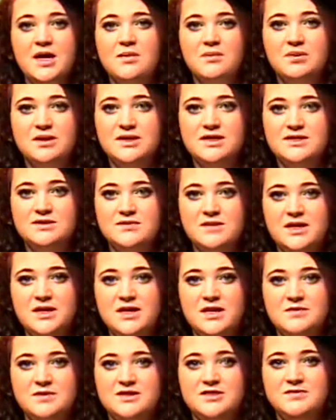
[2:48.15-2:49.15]
Please meet
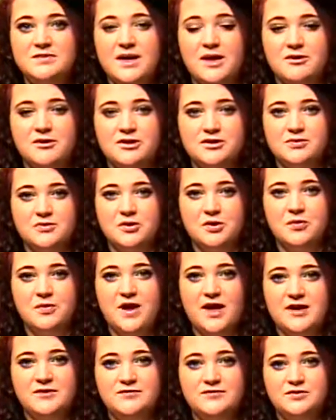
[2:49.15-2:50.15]
in Miss Maurer's room
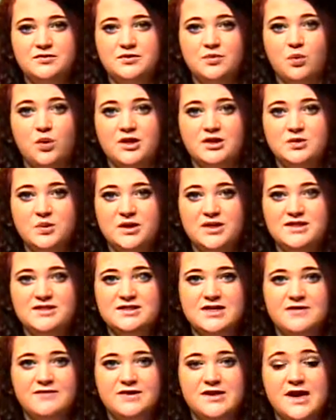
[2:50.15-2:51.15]

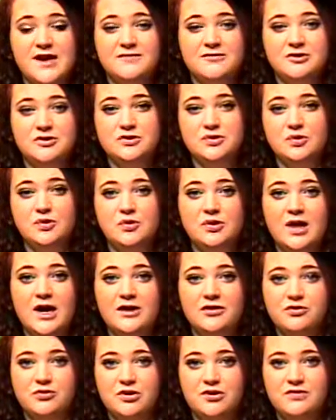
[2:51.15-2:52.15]
F127 after school
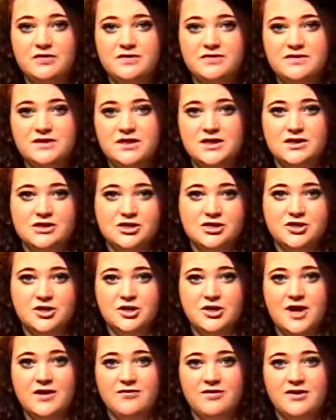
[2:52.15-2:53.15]
at 3:15 to
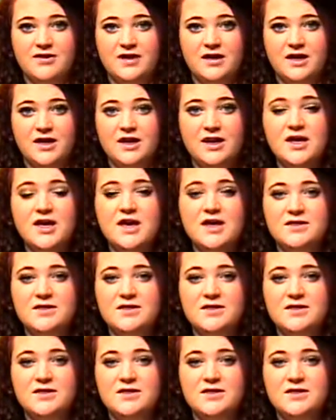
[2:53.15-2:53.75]
turn everything in.